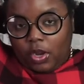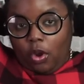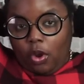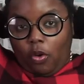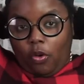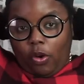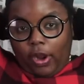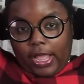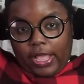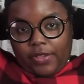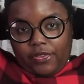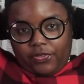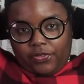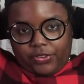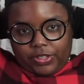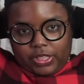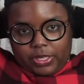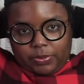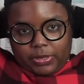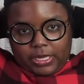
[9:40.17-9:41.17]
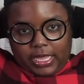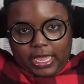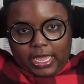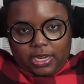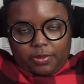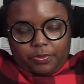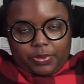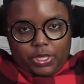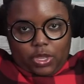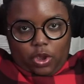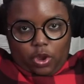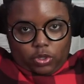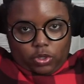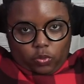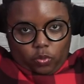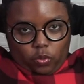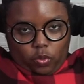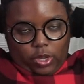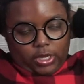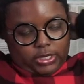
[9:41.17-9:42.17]
Or even for them to kind of be
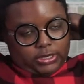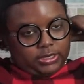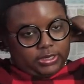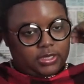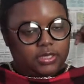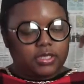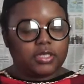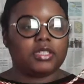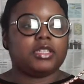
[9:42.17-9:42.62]
on one